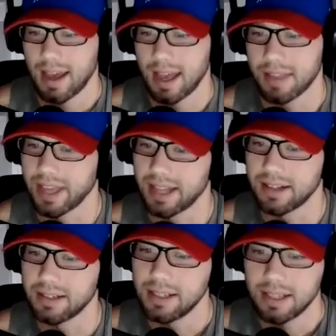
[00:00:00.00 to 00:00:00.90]
And
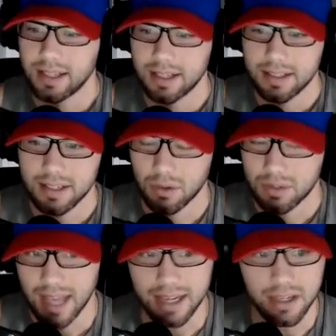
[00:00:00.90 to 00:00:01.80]
then, you know,
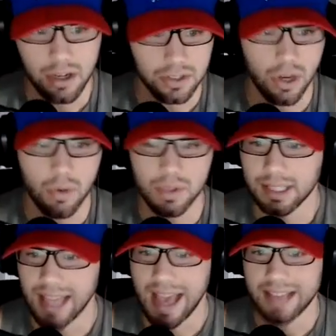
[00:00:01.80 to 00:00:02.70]
10 years ago was the
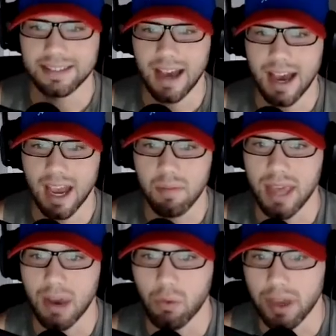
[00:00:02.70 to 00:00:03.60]
last time
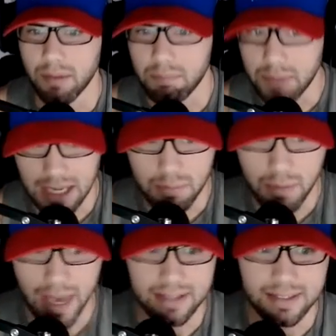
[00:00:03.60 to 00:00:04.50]
that we have beaten
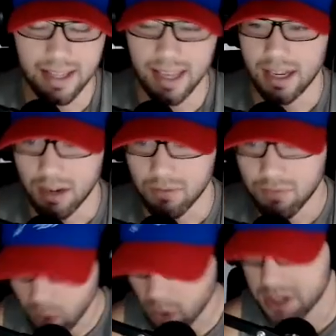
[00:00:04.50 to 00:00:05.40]
Penn State.
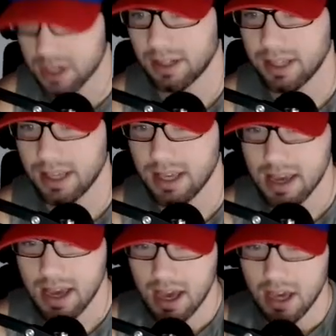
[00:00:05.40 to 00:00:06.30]

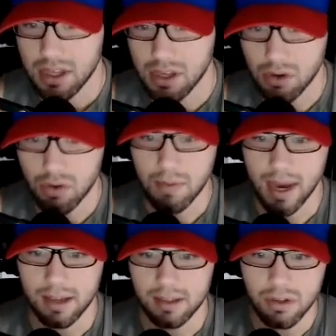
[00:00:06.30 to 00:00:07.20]
Unfortunately,
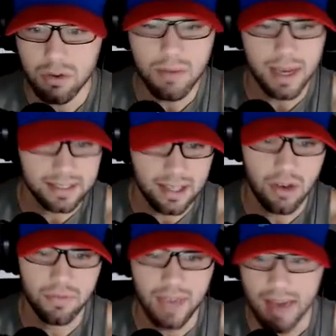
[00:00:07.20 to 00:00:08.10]

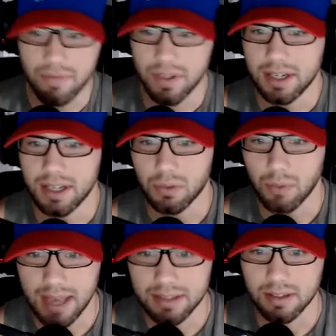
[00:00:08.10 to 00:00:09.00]
myself, Kevin, and the
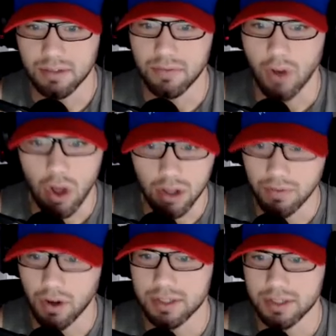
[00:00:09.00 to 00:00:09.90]
rest of all of
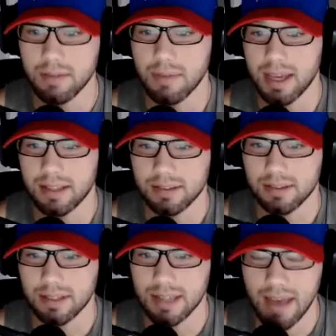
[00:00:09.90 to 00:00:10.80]
our
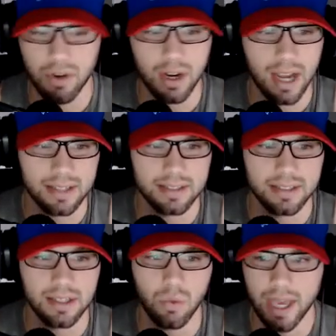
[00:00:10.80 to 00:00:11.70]
teammates never got to
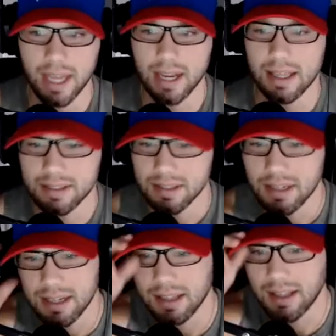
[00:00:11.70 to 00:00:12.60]
see a win against the
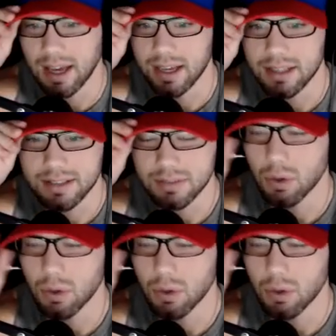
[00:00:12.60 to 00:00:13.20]
Nittany Lions.